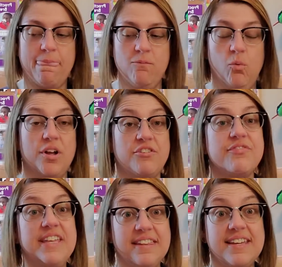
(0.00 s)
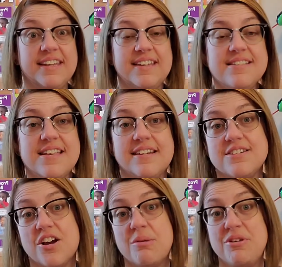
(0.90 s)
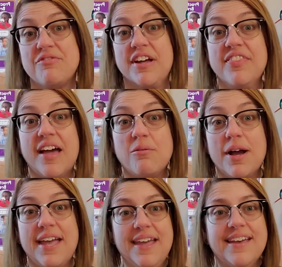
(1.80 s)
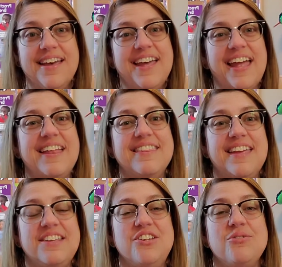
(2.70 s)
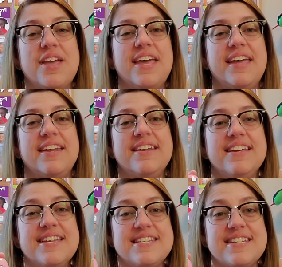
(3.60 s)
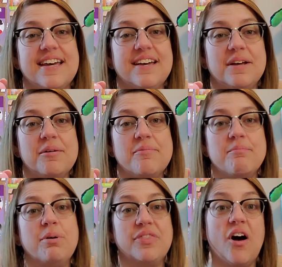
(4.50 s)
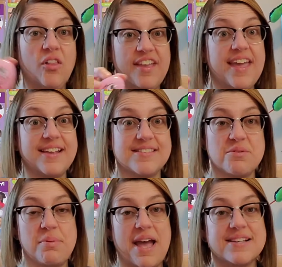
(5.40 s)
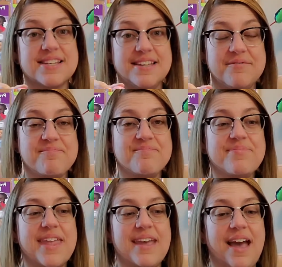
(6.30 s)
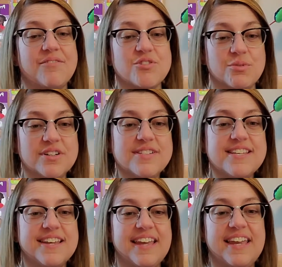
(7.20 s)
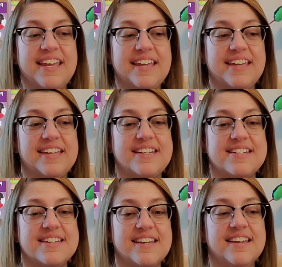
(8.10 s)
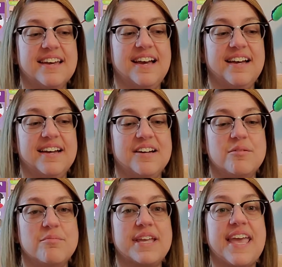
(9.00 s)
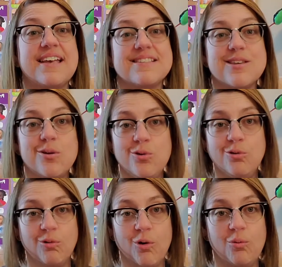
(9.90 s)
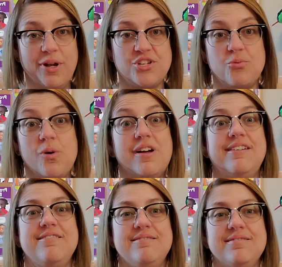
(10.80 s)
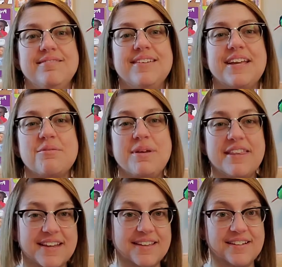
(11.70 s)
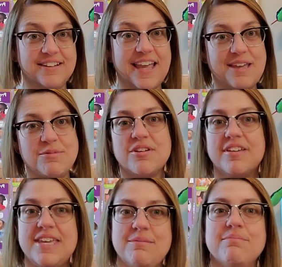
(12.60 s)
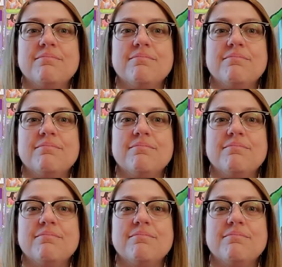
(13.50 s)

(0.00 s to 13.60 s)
what feeling it is and a time you felt that way, and then you can put all the eggs in a basket afterwards and guess who wrote which one. It could be like a little game. You could keep